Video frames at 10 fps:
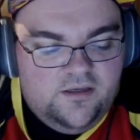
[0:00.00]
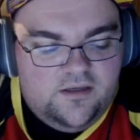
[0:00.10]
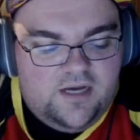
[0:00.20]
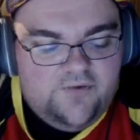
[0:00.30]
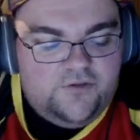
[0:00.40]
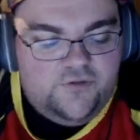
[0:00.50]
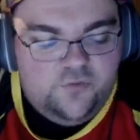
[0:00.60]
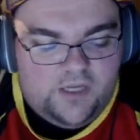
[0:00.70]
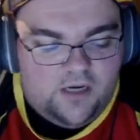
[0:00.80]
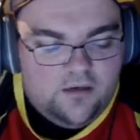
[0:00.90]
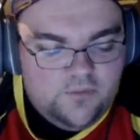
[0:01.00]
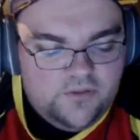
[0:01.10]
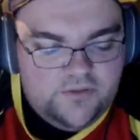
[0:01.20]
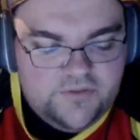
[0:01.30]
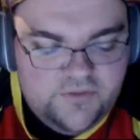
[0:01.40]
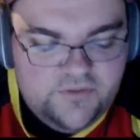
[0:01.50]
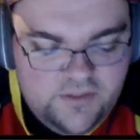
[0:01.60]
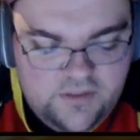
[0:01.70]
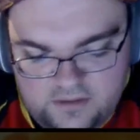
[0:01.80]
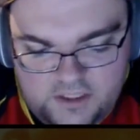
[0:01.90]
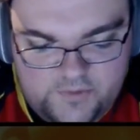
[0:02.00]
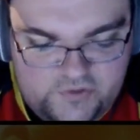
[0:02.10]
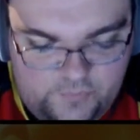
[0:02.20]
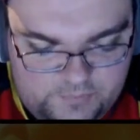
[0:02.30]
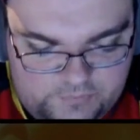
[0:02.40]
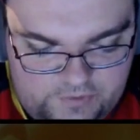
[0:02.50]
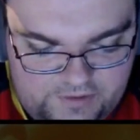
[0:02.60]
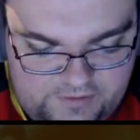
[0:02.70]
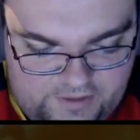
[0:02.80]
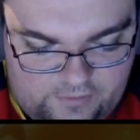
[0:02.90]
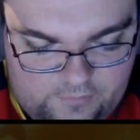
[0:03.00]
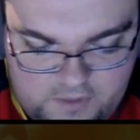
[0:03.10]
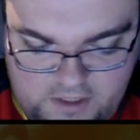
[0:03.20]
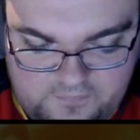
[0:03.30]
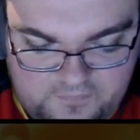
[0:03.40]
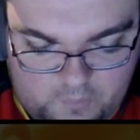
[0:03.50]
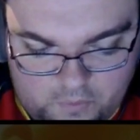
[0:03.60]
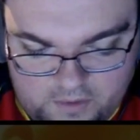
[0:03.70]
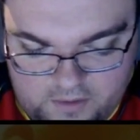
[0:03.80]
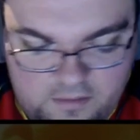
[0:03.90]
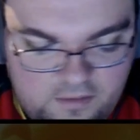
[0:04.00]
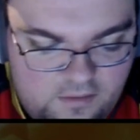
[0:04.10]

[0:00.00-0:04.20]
I ran 2 Power Burst. I saw people running like 3, 4